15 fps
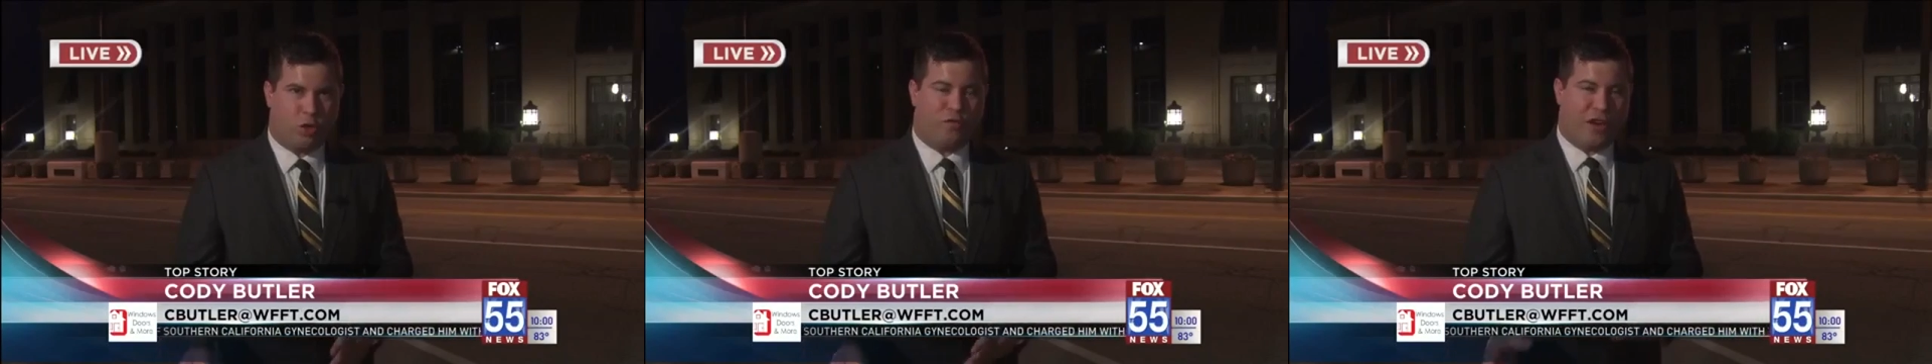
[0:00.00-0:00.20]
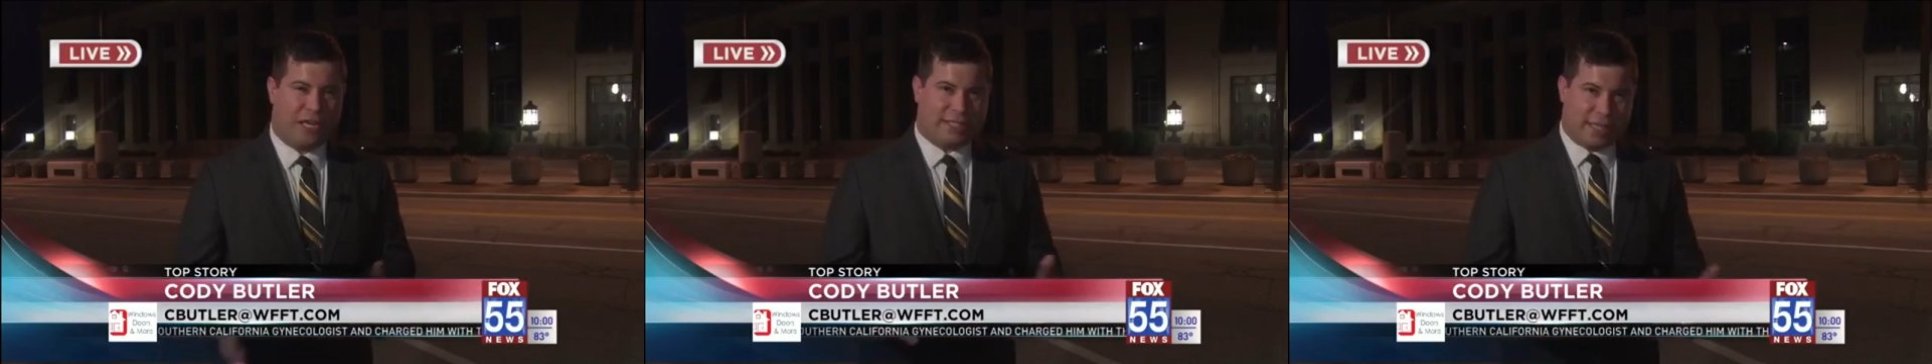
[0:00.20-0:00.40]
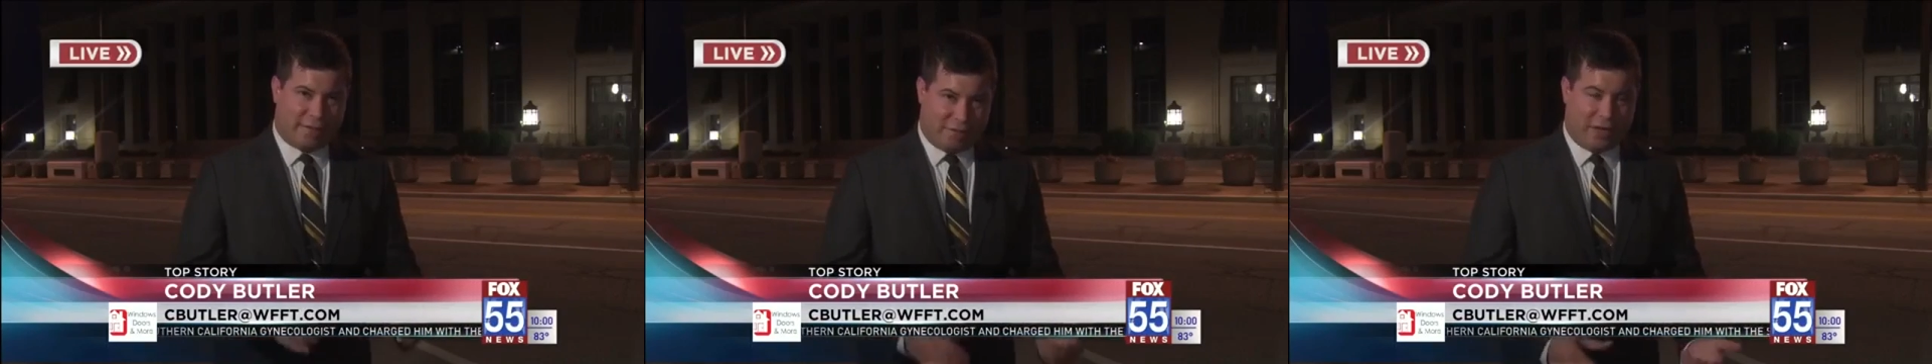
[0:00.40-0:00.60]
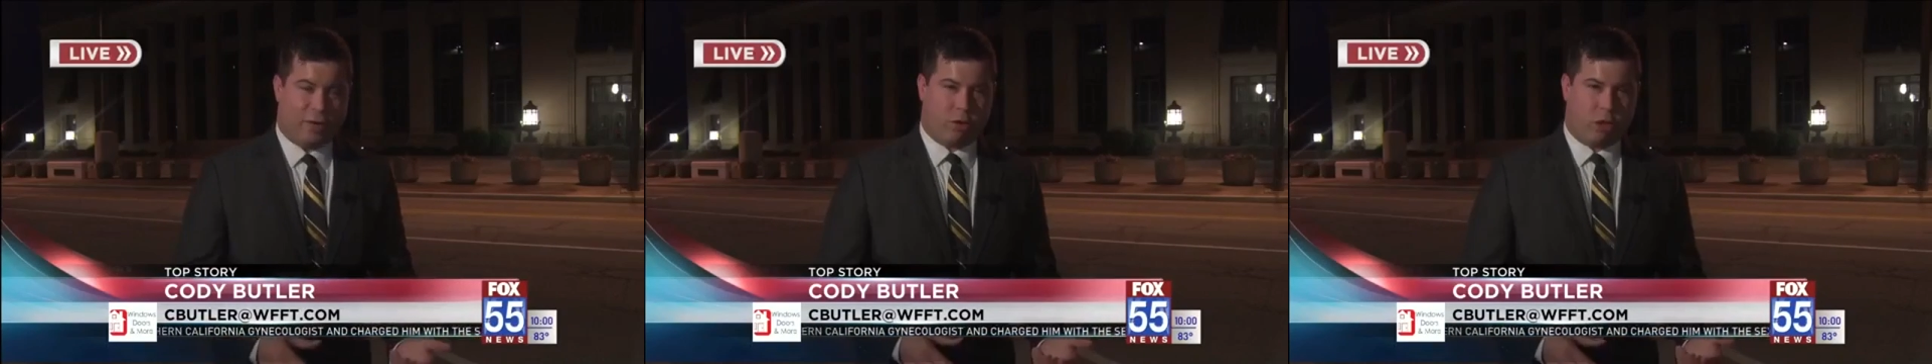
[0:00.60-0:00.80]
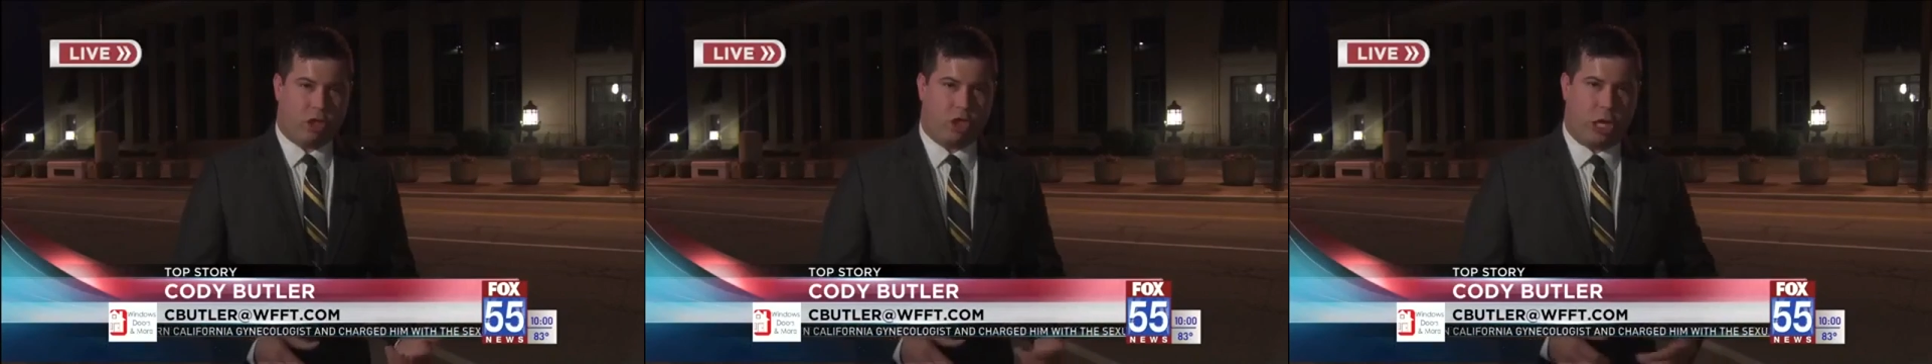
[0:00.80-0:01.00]
face a
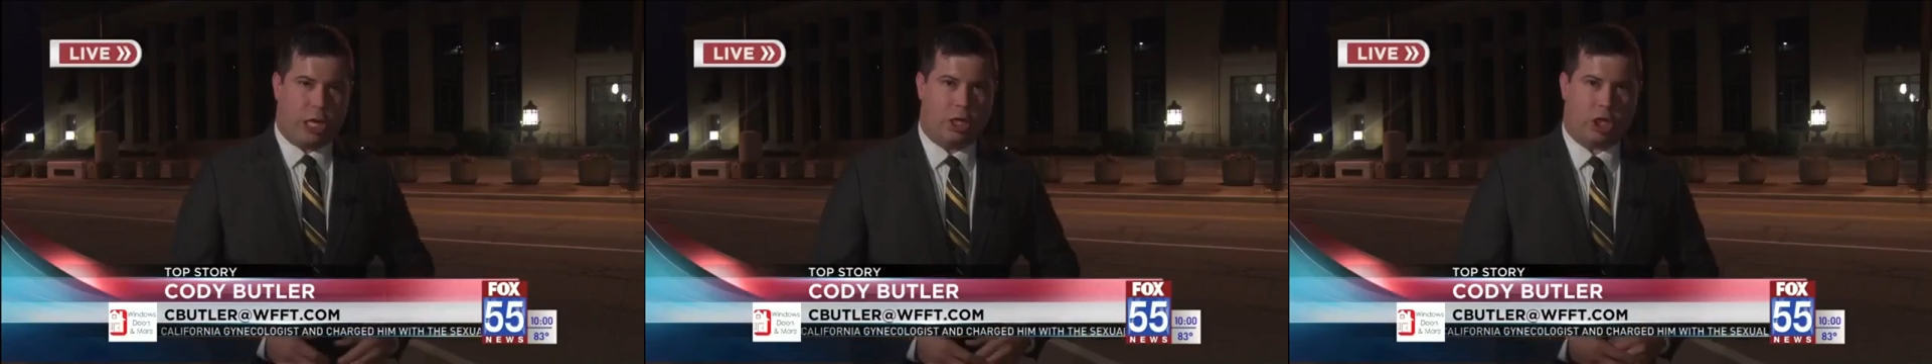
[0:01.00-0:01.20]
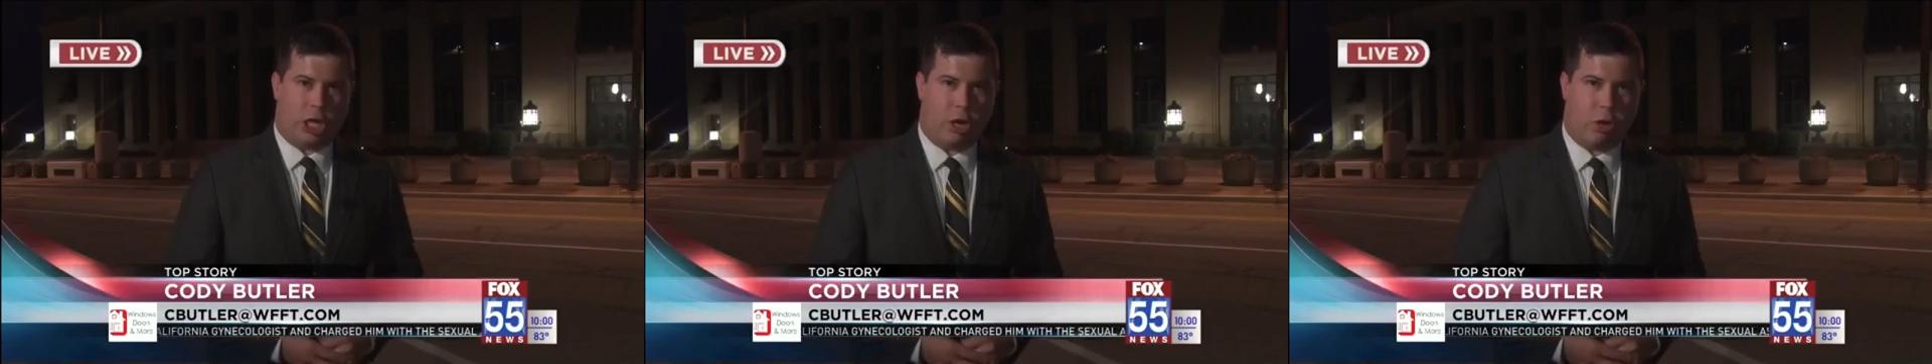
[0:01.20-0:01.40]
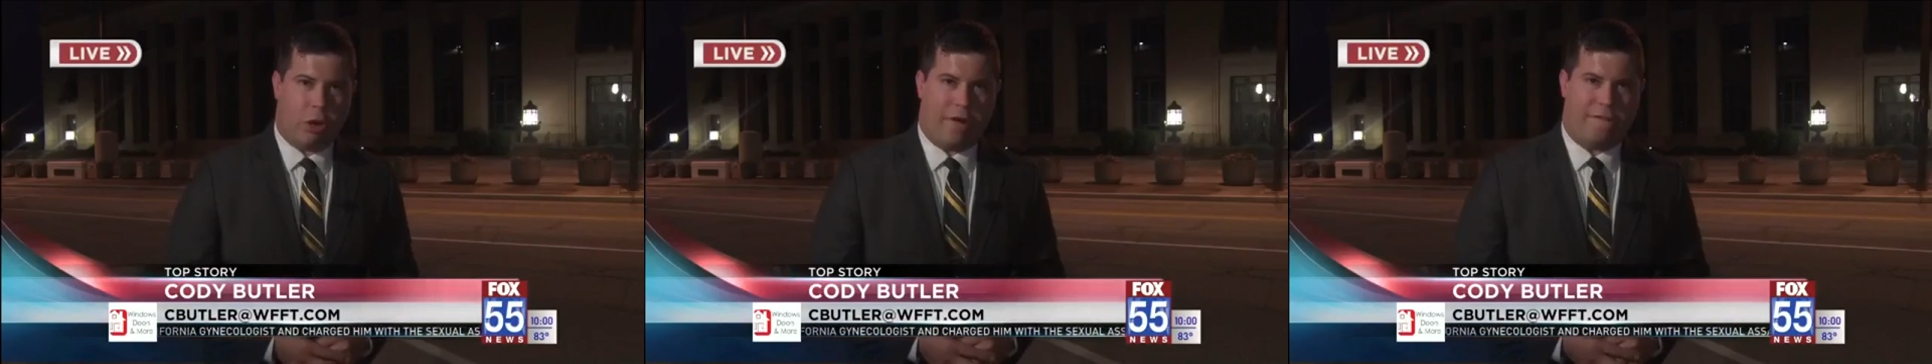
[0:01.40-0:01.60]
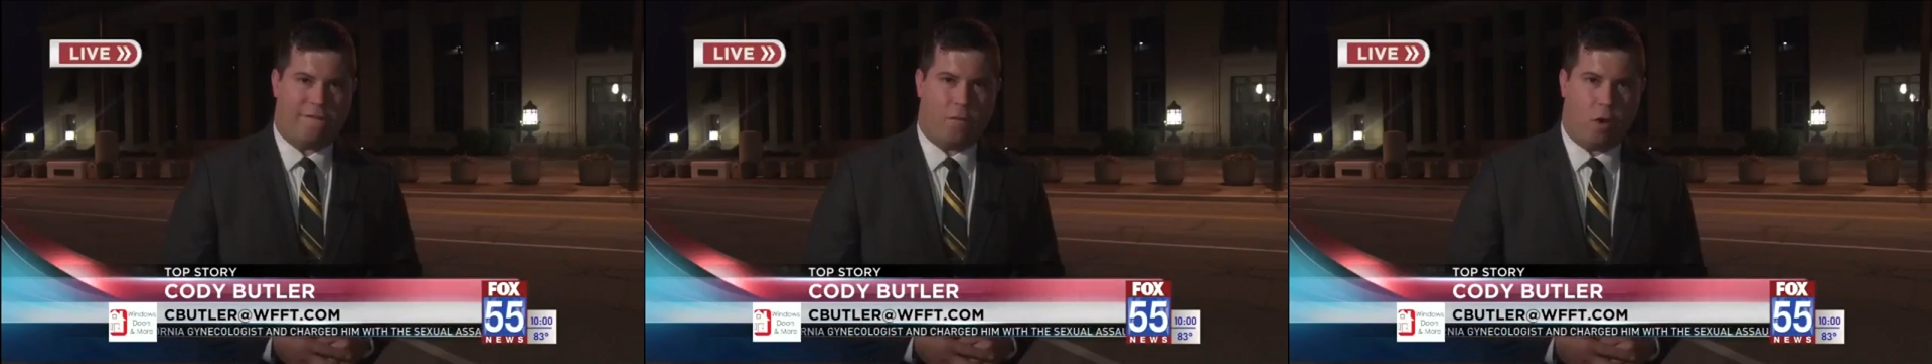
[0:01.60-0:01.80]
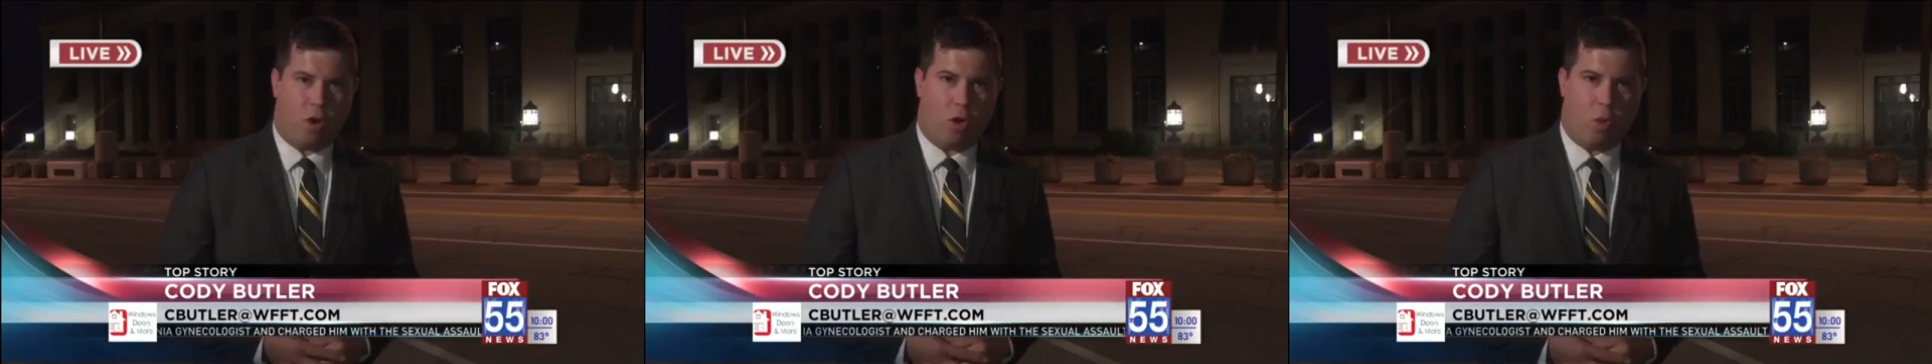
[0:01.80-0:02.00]
federal judge here in
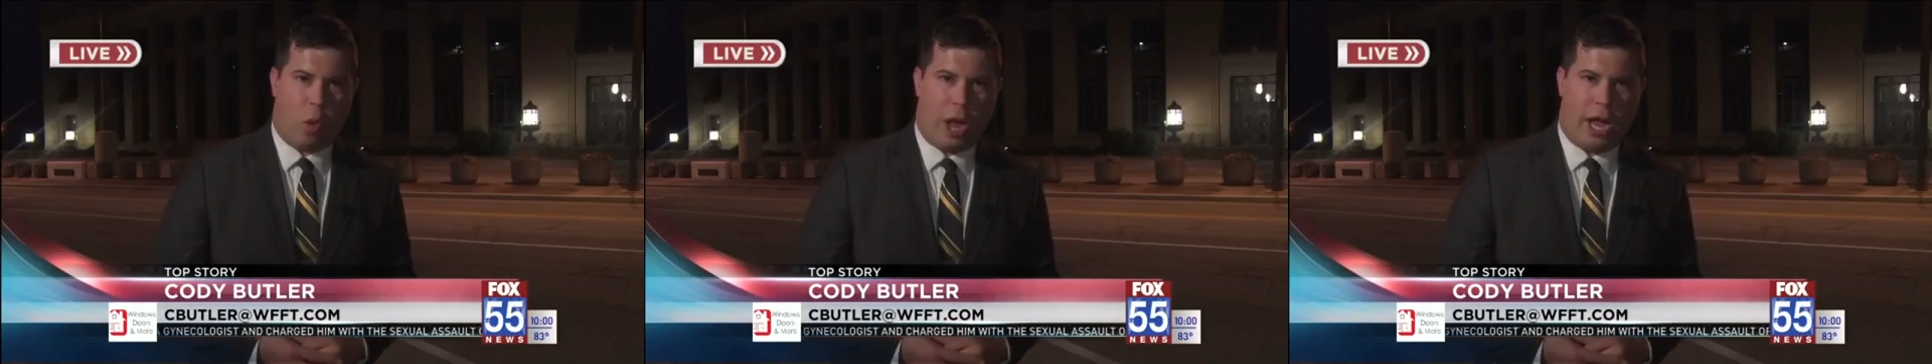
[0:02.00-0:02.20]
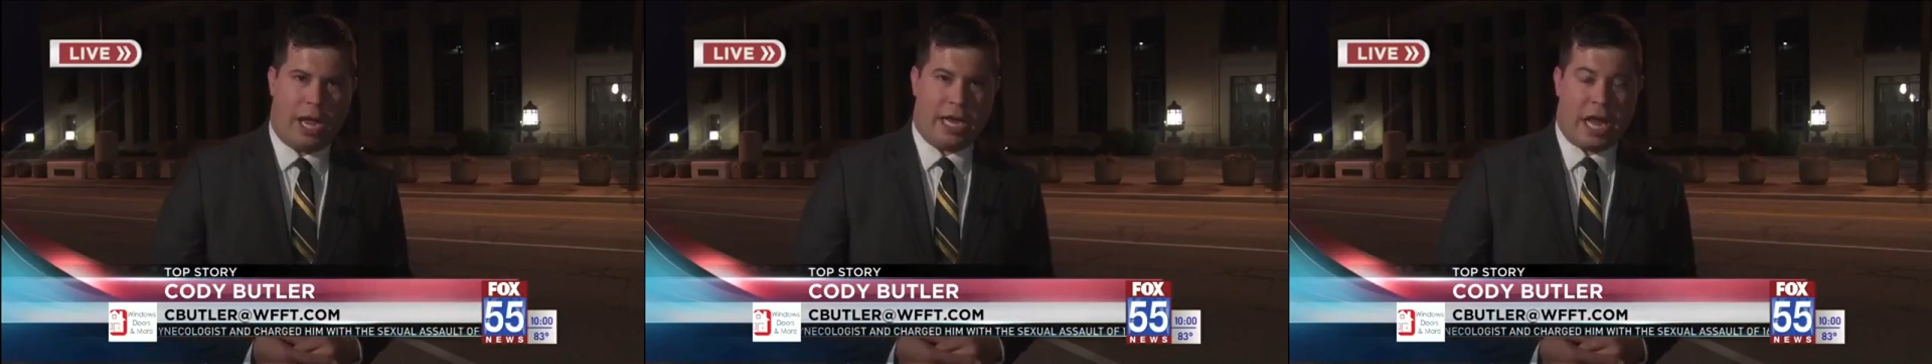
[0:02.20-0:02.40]
Fort Wayne